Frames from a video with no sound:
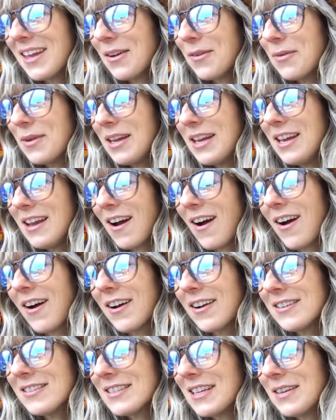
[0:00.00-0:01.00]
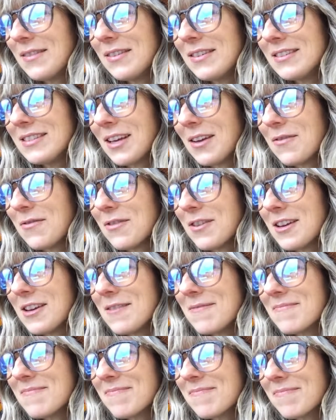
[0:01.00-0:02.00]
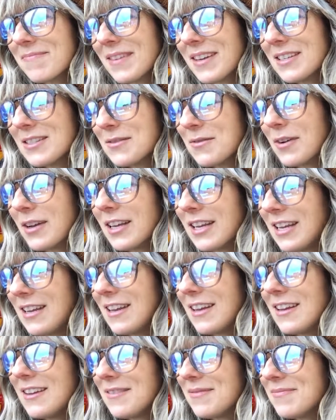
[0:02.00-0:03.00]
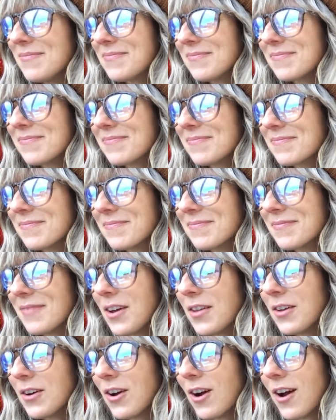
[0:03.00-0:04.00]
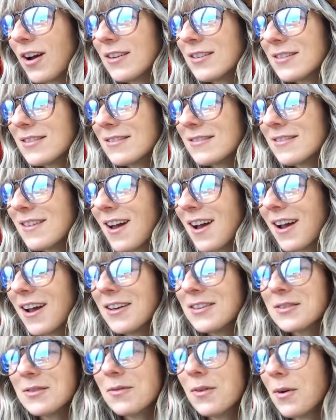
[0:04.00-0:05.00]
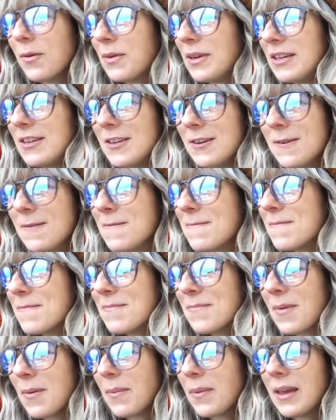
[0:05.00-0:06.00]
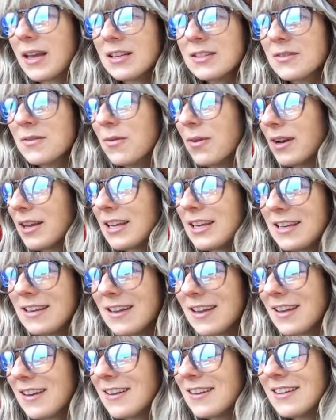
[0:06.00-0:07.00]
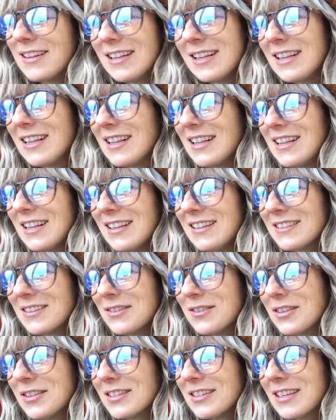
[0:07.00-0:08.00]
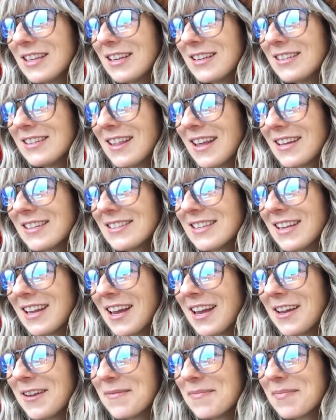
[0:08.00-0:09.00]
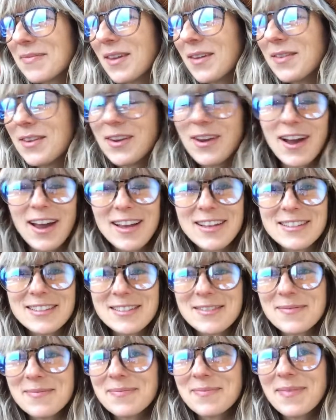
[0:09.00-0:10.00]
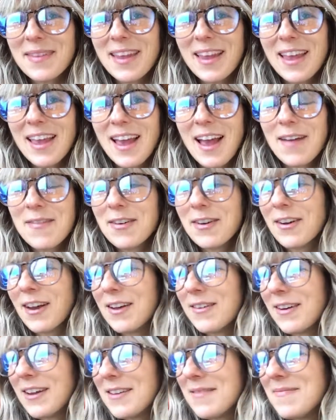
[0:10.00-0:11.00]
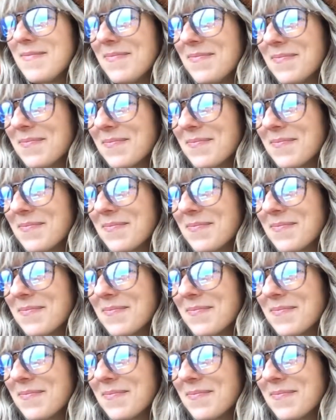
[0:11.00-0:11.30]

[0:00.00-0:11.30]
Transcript: We are saved and set free because of what he did on the cross, not because of what we do, but because of what he did. So just lean into that today. Love you guys. Have a great one.